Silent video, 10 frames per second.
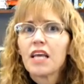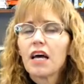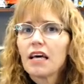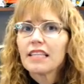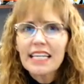
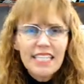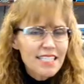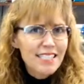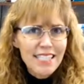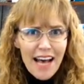that doesn't
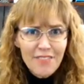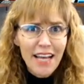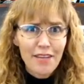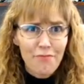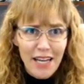sound
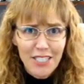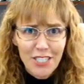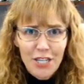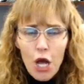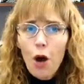like much,
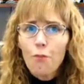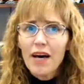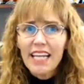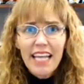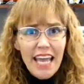but
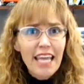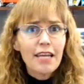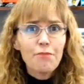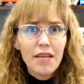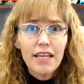it
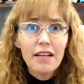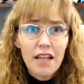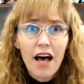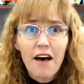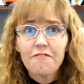can be
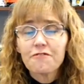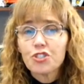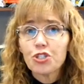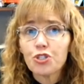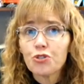enough
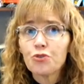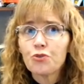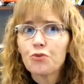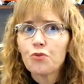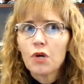
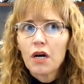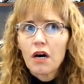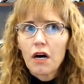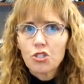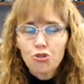to
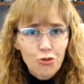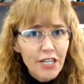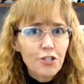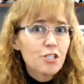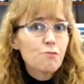trigger
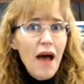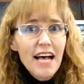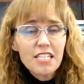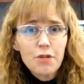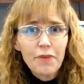
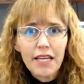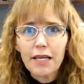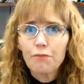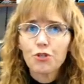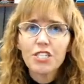spasming in
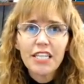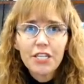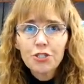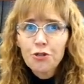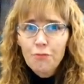
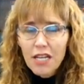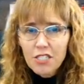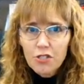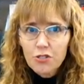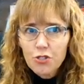particular
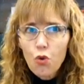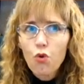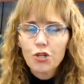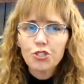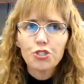muscles
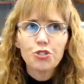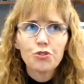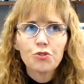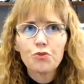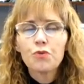or
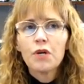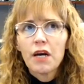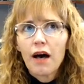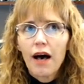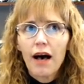to
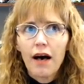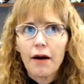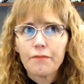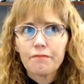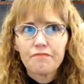um,